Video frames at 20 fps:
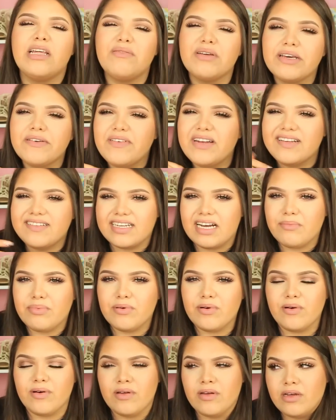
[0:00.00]
Let me give you an
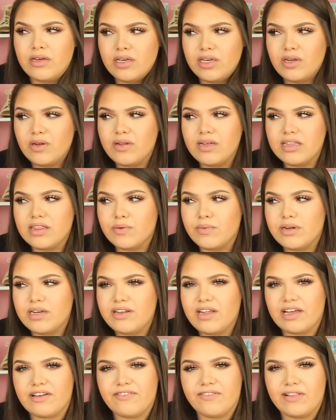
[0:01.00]
example. You know like the one
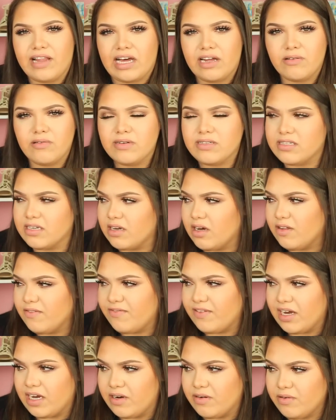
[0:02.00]
like flannel, is it called
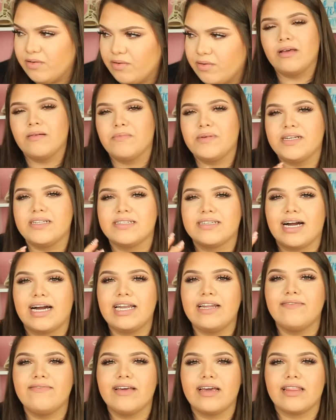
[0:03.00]
flannel? But it's
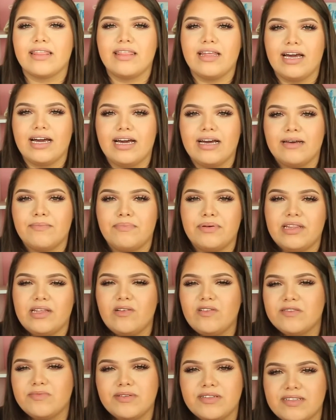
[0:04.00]
kind of like that, but they
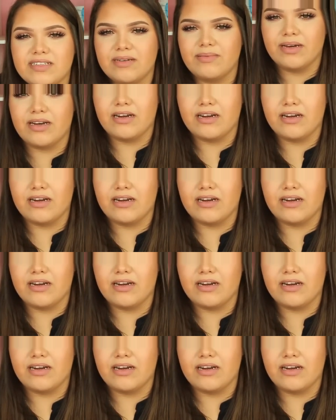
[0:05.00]
don't smell the same